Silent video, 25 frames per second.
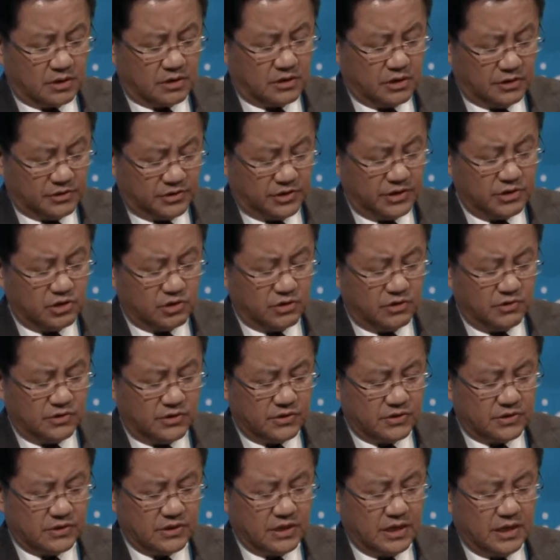
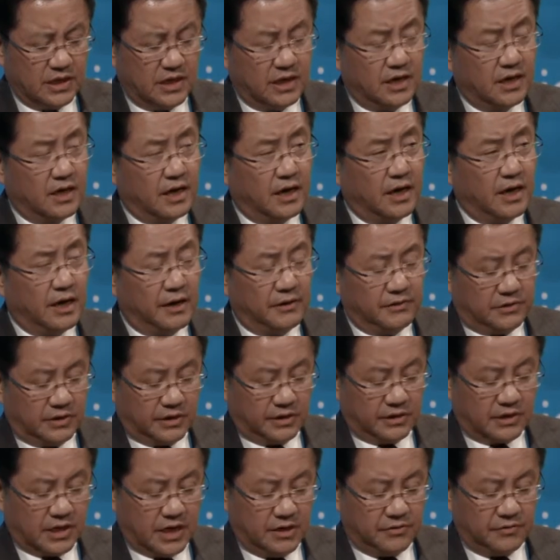conditions, and
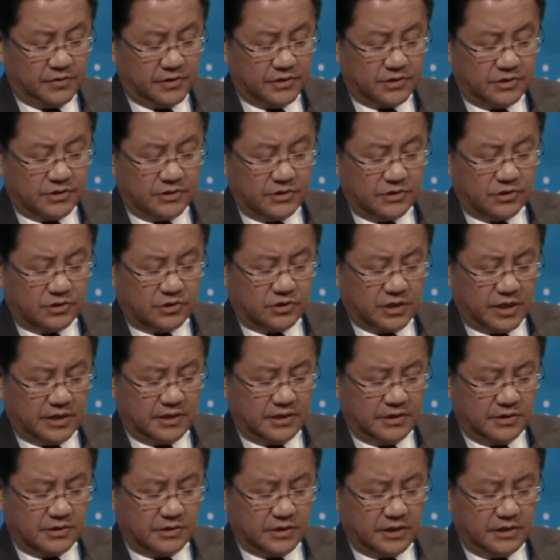encourages
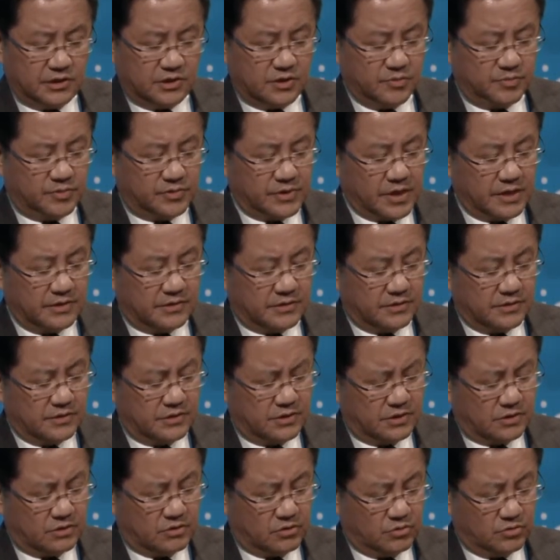Chinese
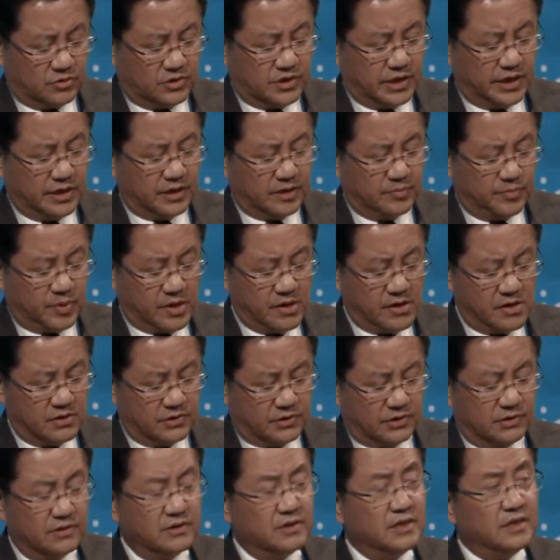enterprises to take
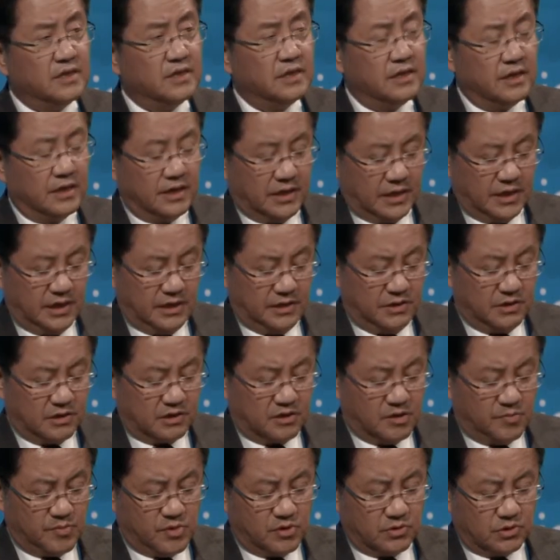part in the
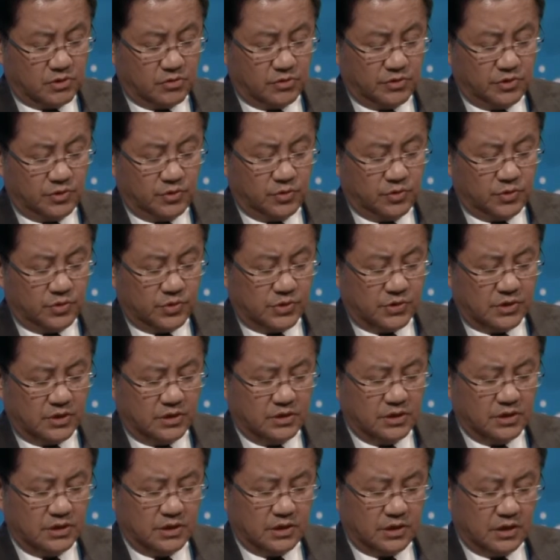commercial use
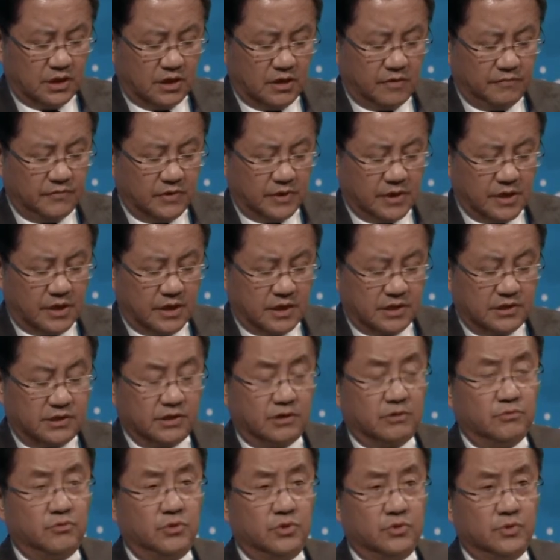of the
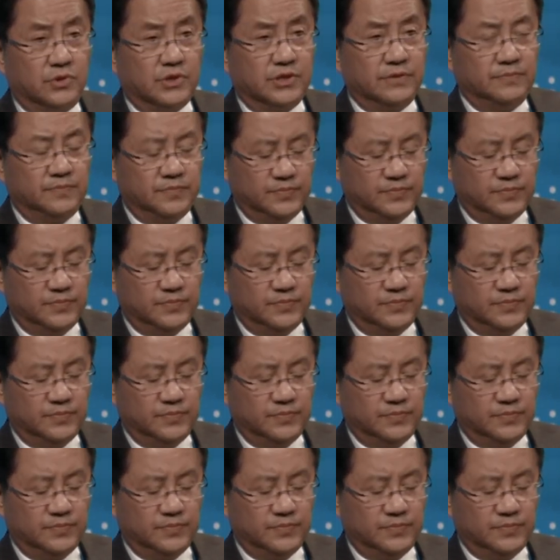Arctic route.